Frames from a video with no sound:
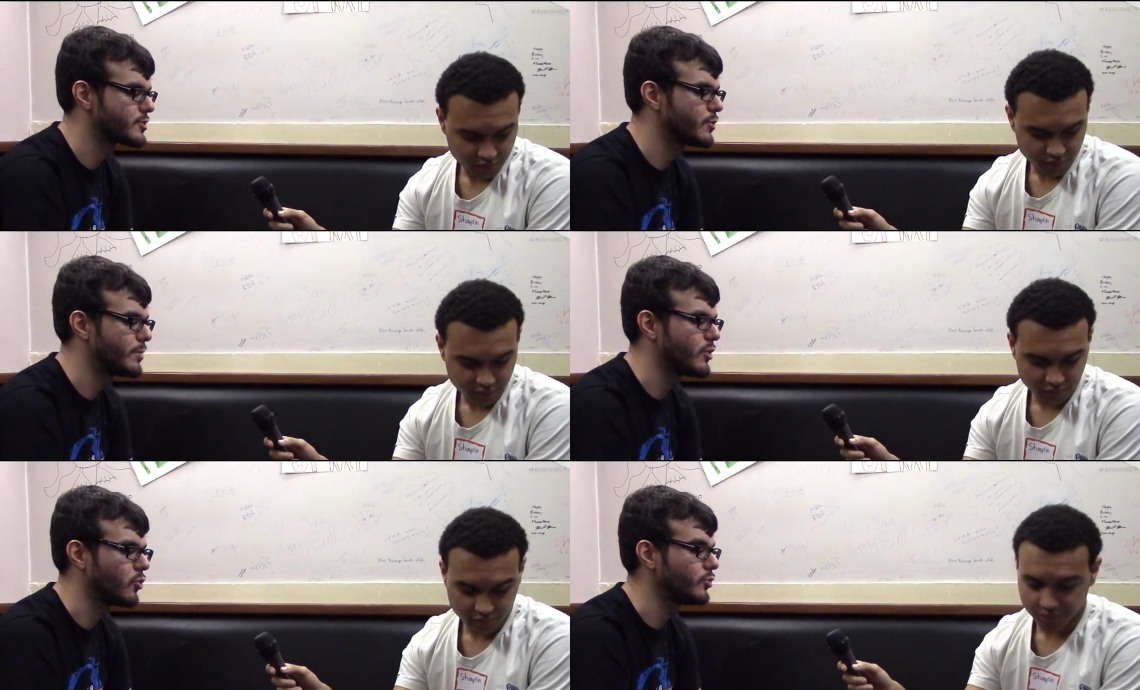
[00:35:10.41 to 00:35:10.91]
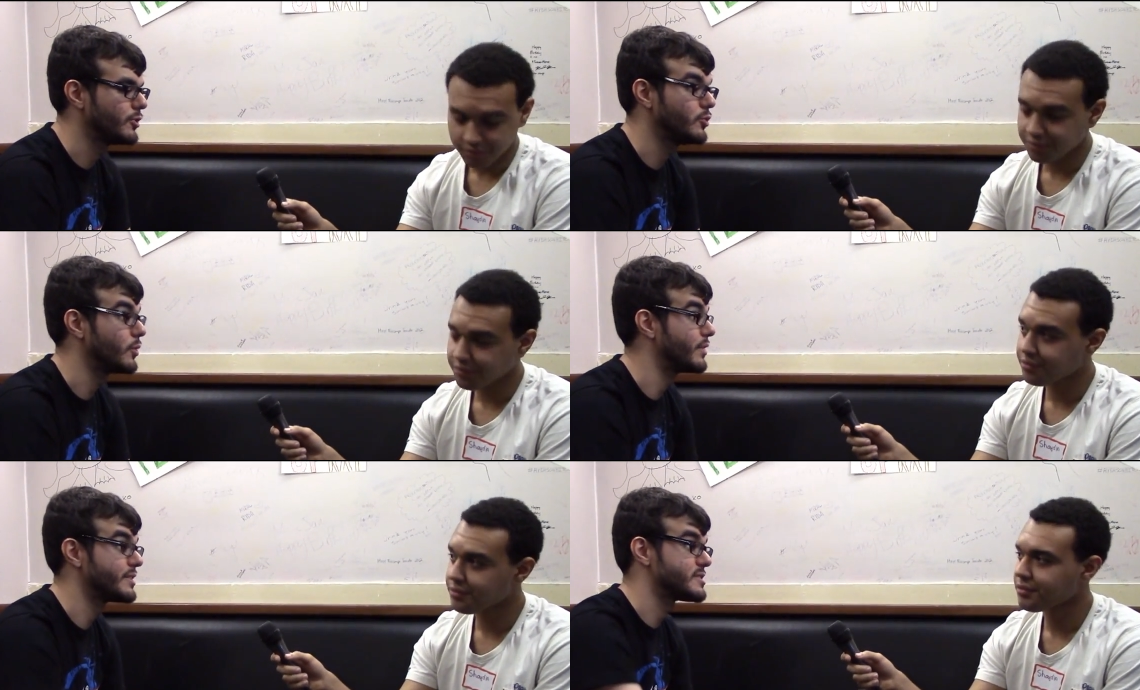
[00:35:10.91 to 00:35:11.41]
Speaker 1: So it'd be cool to do
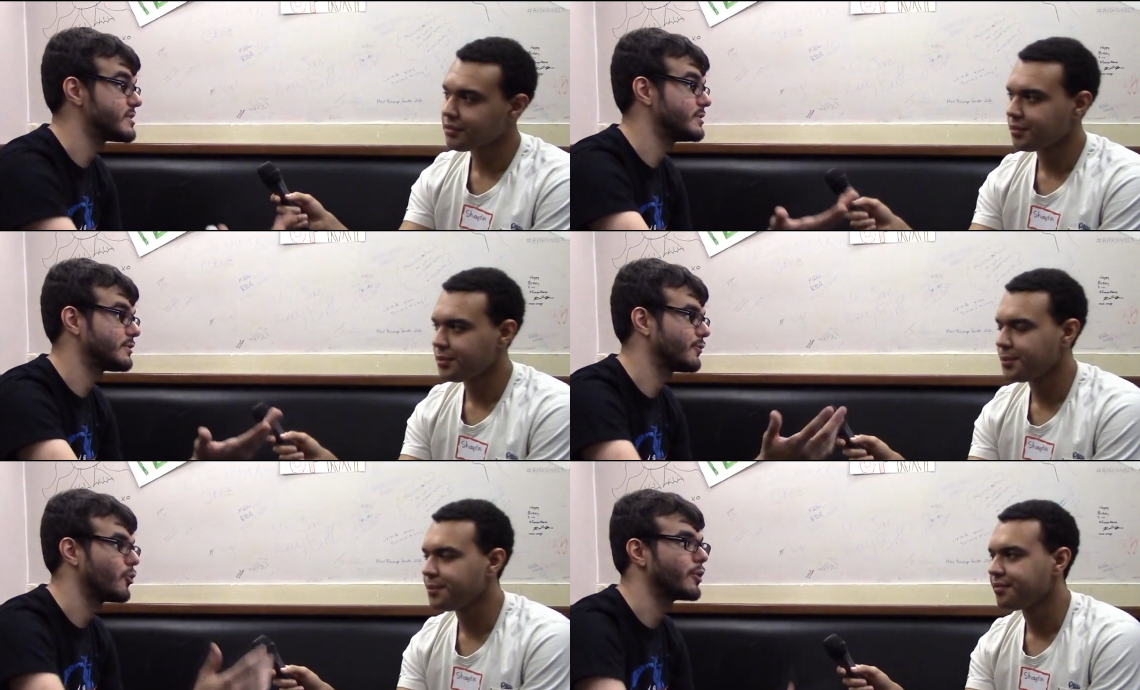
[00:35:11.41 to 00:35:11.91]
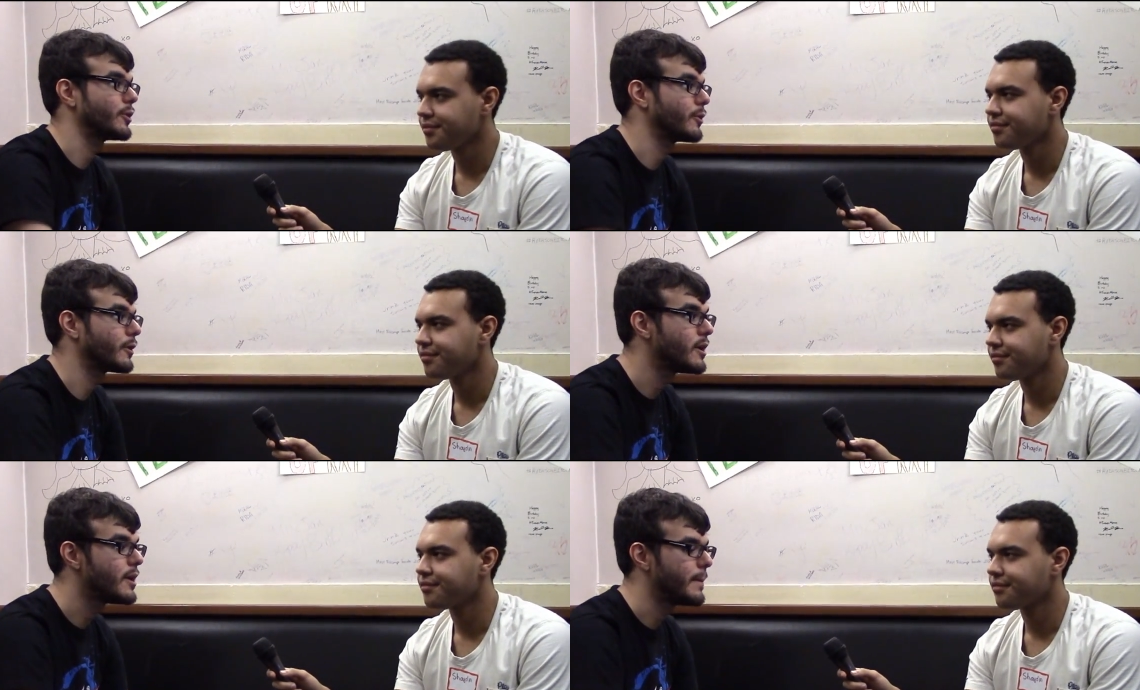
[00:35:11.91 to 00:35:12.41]
what this is for it,
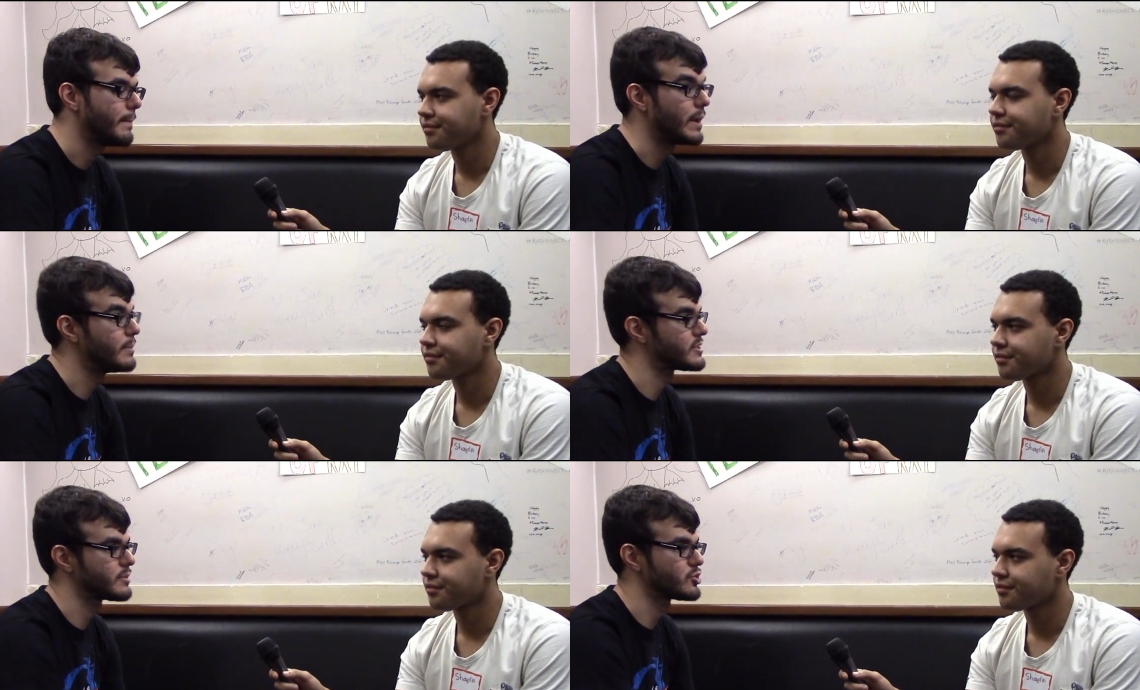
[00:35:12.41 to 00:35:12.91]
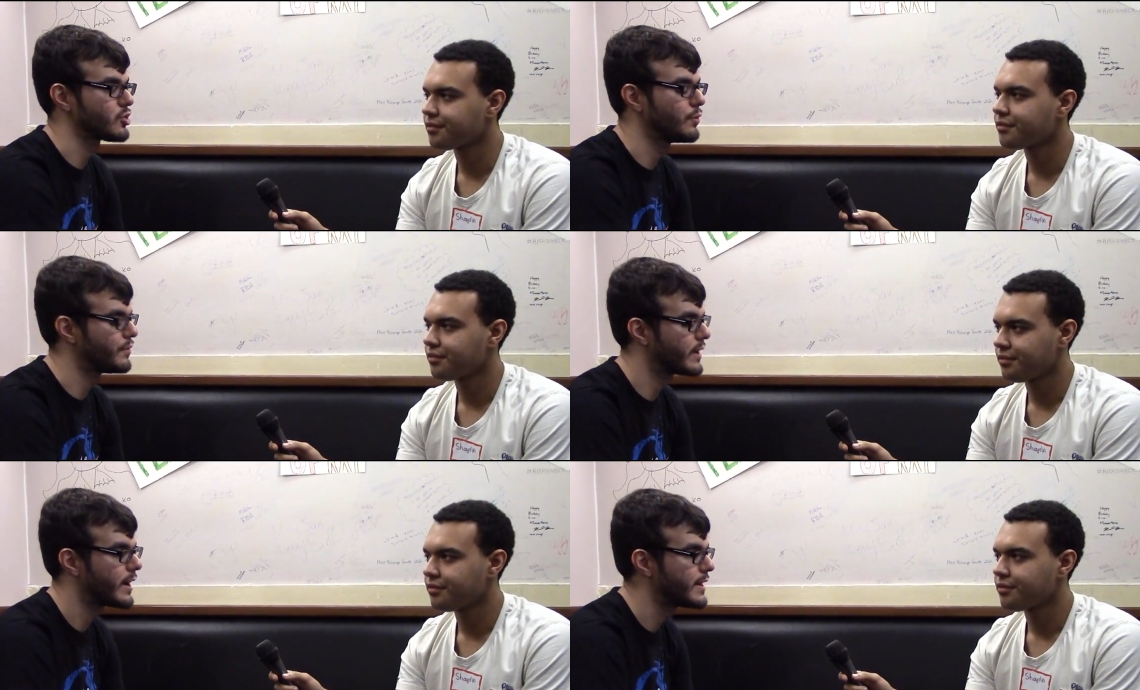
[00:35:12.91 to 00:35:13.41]
or maybe some
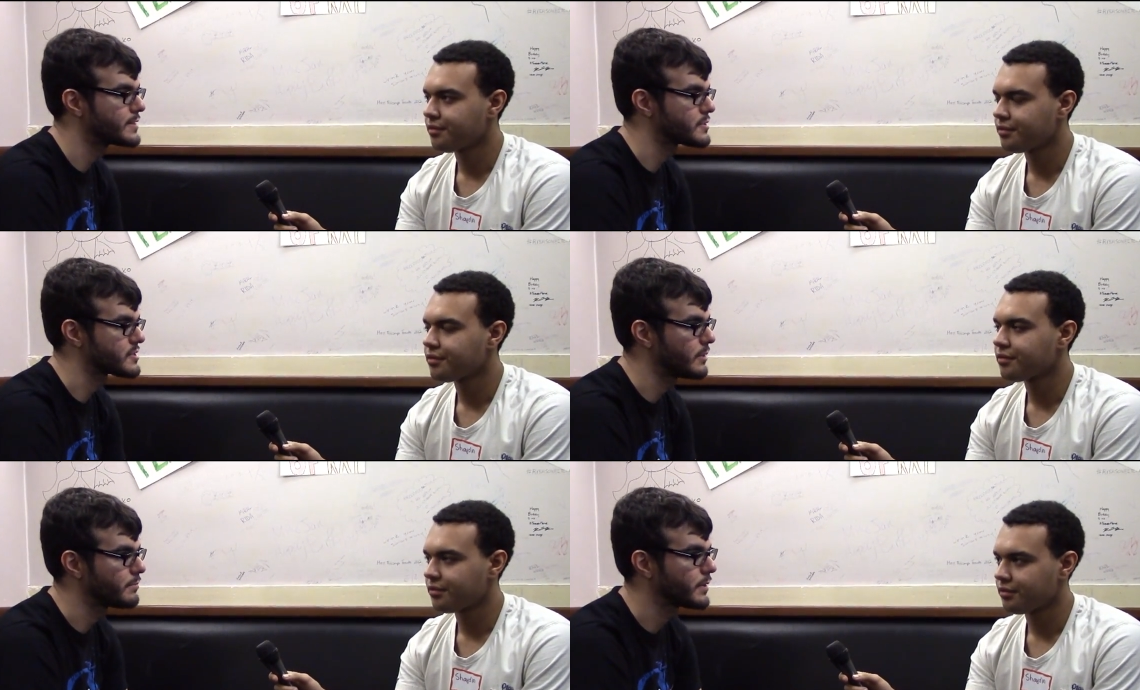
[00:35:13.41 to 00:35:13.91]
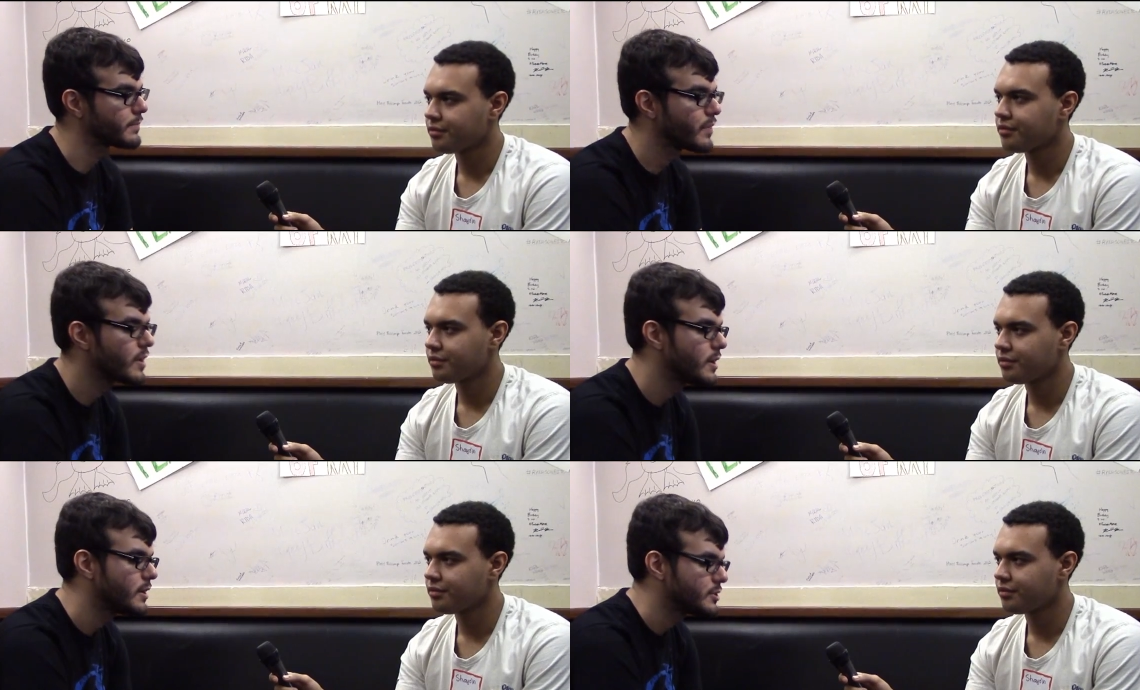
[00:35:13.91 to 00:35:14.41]
trophy guides or something.
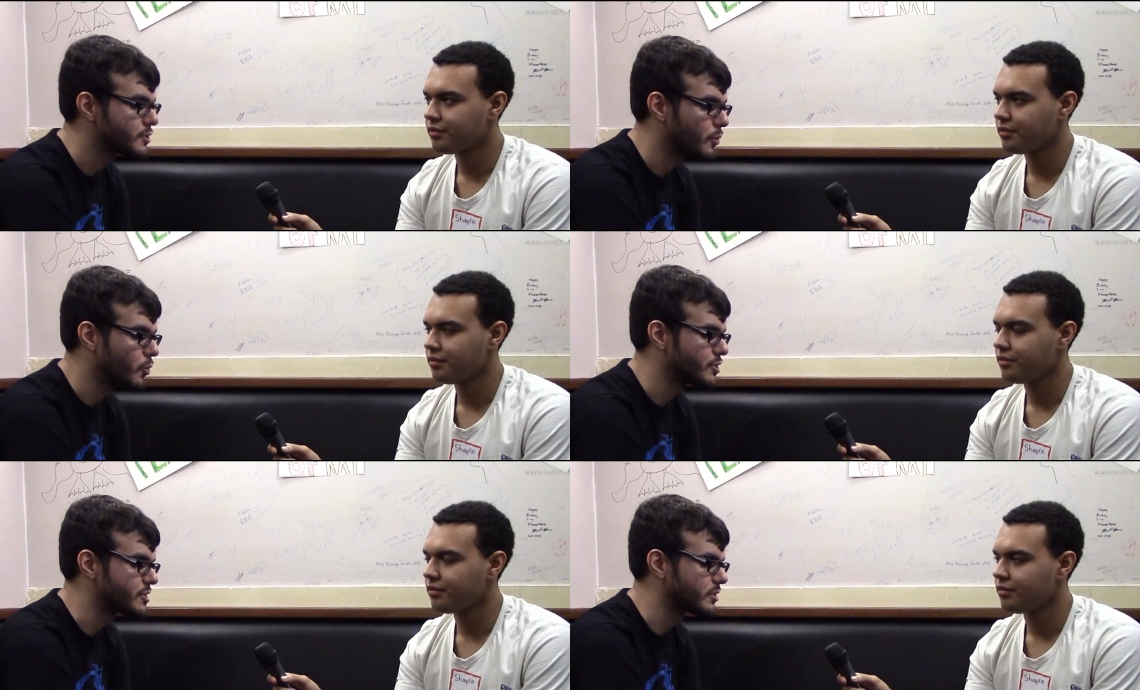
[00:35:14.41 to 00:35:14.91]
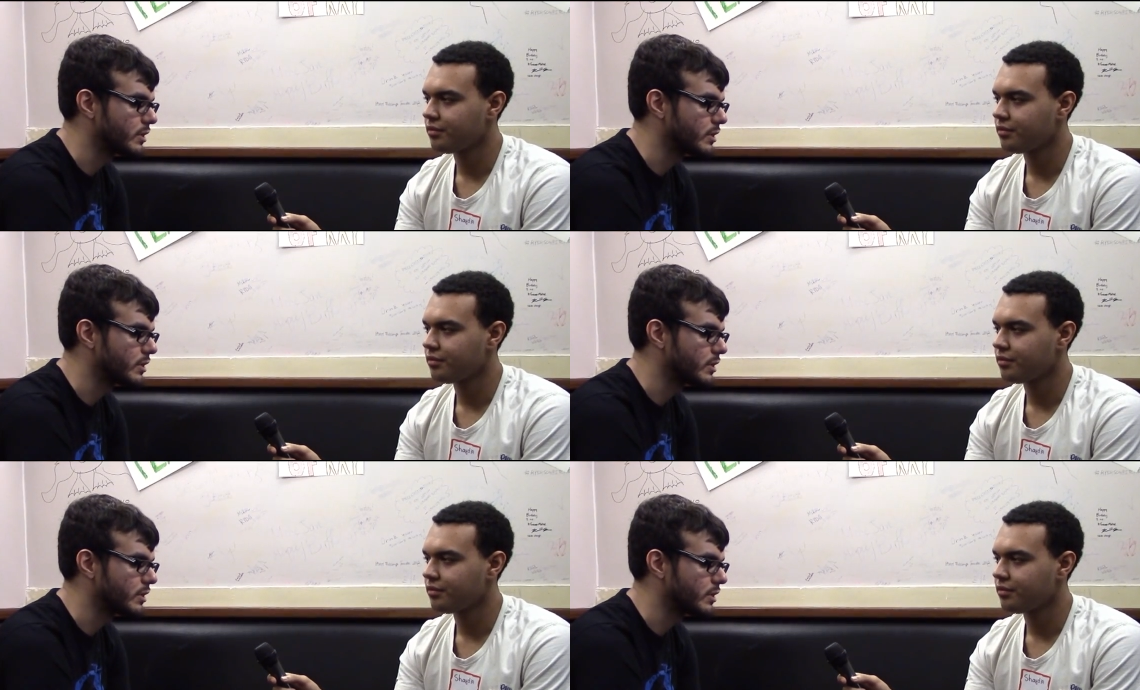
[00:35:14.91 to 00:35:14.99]
So we're just